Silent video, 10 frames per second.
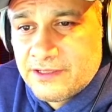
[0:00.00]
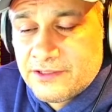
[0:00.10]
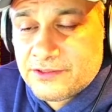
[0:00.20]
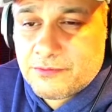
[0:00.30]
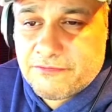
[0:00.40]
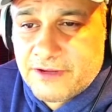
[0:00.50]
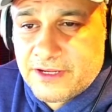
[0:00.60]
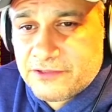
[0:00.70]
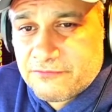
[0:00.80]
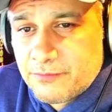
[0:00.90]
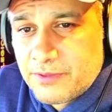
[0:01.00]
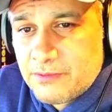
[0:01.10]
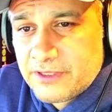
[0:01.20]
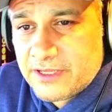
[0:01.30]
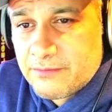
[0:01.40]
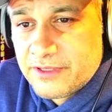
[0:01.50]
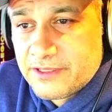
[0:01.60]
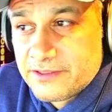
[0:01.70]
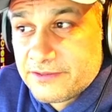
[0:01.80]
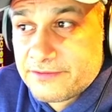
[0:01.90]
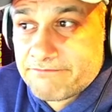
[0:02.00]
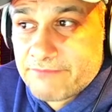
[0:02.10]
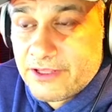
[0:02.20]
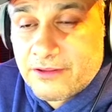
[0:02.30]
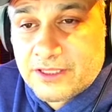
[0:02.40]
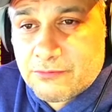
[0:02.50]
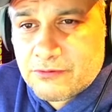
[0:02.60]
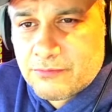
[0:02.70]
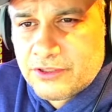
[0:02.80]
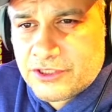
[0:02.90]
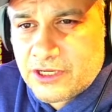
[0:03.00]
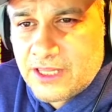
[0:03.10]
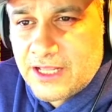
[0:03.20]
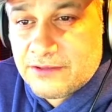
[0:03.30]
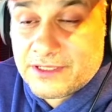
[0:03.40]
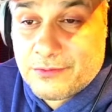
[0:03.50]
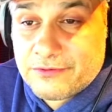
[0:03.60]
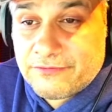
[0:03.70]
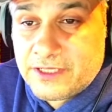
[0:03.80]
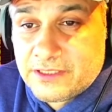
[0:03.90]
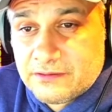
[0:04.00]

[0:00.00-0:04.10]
So he ran as a Republican because he thought they were a bunch of clowns, and he was right.